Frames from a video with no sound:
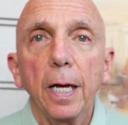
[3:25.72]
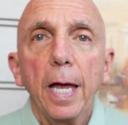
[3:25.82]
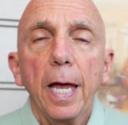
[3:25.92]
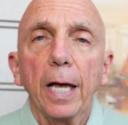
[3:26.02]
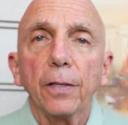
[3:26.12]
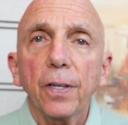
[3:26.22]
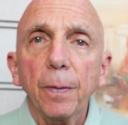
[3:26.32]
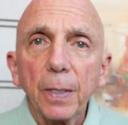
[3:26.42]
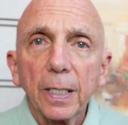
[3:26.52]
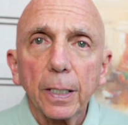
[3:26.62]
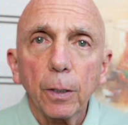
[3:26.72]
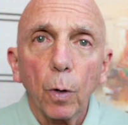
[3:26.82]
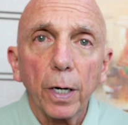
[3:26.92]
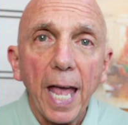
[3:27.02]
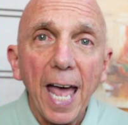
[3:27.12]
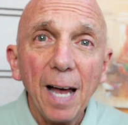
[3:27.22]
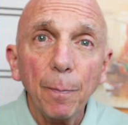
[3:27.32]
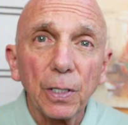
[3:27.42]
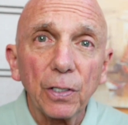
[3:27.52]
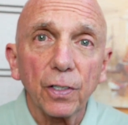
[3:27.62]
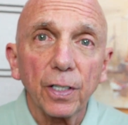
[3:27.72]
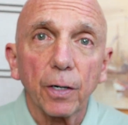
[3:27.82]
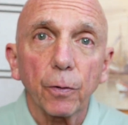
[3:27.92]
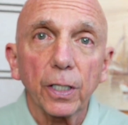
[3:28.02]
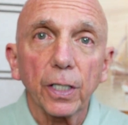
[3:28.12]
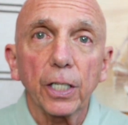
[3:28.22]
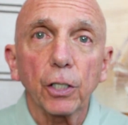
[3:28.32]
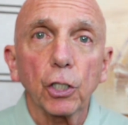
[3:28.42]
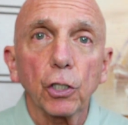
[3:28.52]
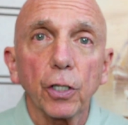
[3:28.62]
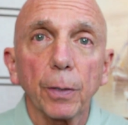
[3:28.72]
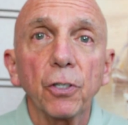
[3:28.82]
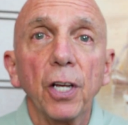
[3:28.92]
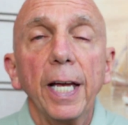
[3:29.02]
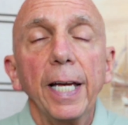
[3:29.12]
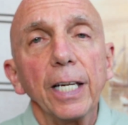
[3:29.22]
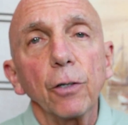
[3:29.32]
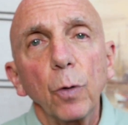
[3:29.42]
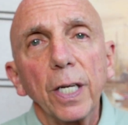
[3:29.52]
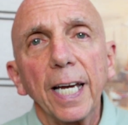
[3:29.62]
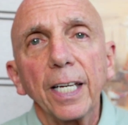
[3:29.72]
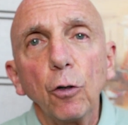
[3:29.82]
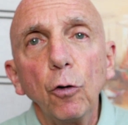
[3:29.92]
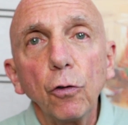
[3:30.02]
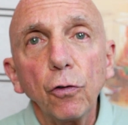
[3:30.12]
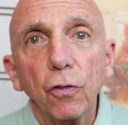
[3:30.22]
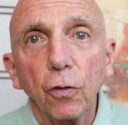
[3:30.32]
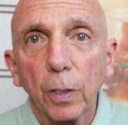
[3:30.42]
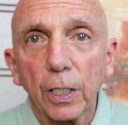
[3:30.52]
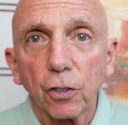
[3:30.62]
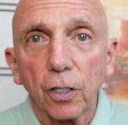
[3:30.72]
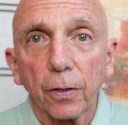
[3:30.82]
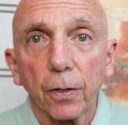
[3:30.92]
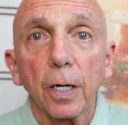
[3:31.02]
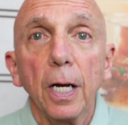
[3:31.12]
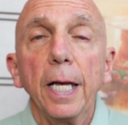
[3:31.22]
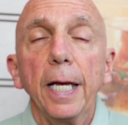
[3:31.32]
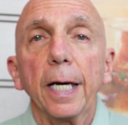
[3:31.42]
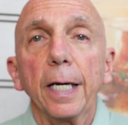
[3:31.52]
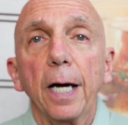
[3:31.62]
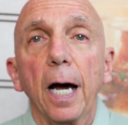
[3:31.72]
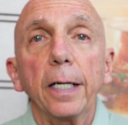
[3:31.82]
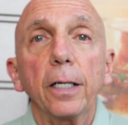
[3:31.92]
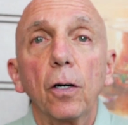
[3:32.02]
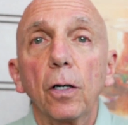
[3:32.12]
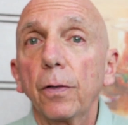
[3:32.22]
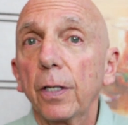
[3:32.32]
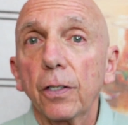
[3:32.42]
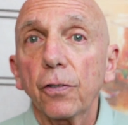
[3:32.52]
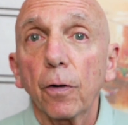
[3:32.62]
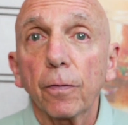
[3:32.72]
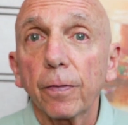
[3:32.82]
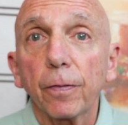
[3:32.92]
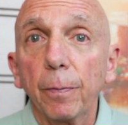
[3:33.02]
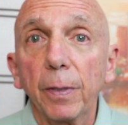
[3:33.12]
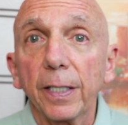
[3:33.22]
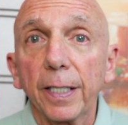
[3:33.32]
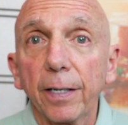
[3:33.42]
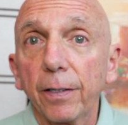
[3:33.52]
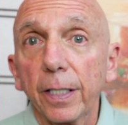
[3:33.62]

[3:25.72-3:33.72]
And typically, what happens in our relationships is we get used to each other. And I call this overfamiliarity.